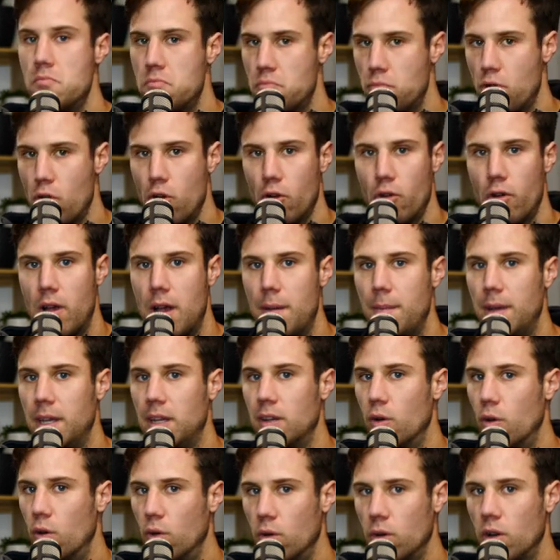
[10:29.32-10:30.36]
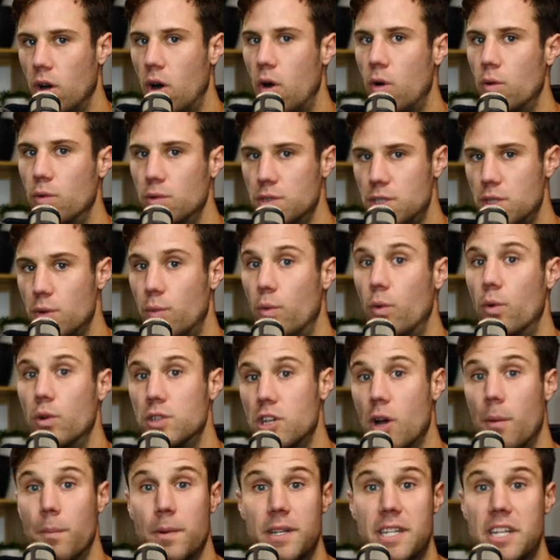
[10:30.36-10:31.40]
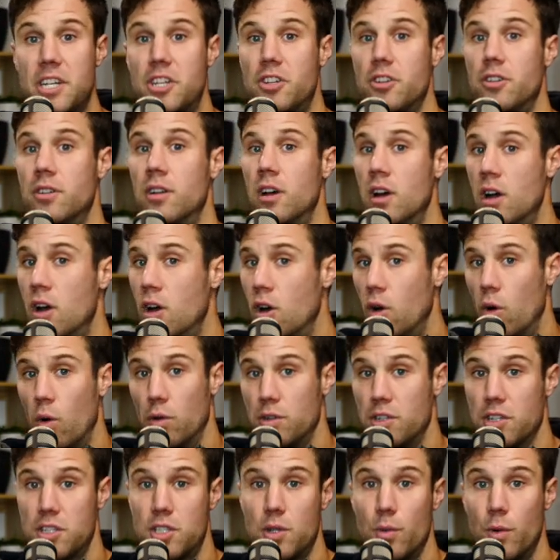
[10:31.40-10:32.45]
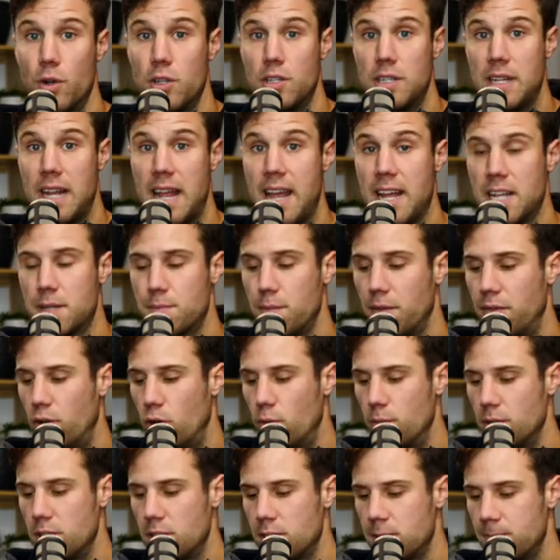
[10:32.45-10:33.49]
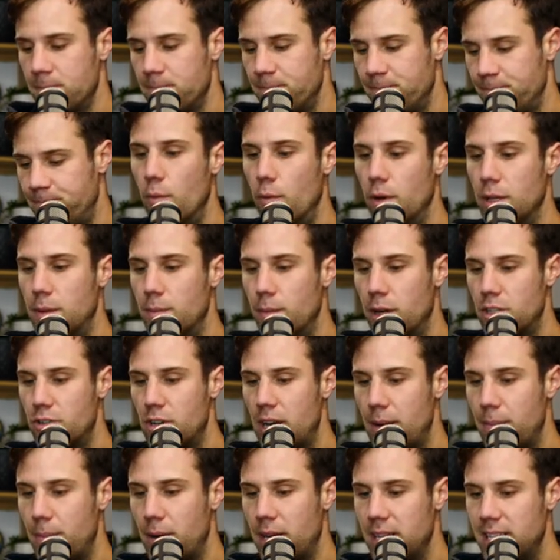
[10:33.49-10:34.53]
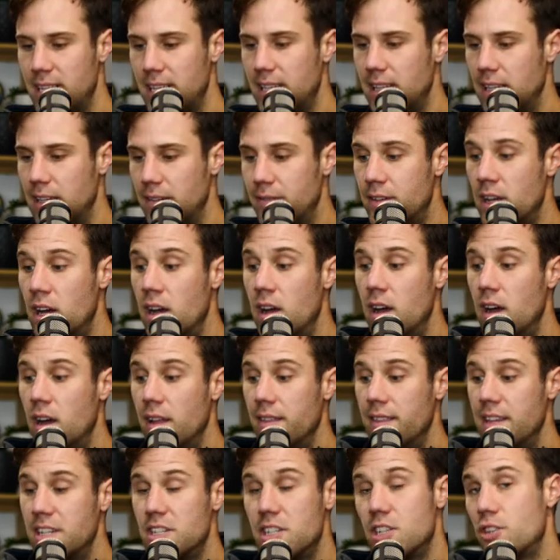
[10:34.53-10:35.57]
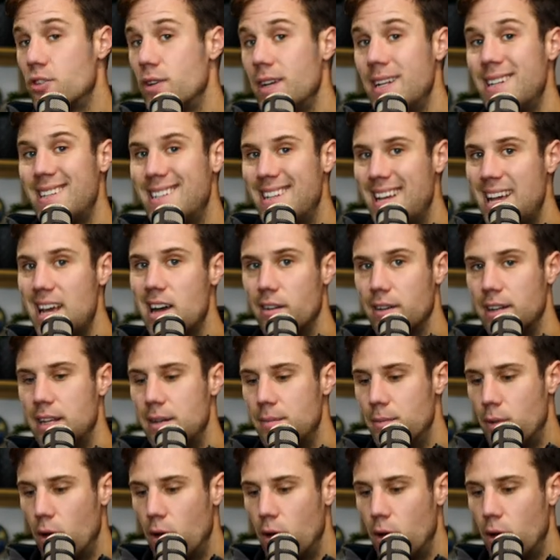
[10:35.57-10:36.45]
programming or goals towards competition or just towards enhanced performance. With my trap bar deadlift, there's a trend down in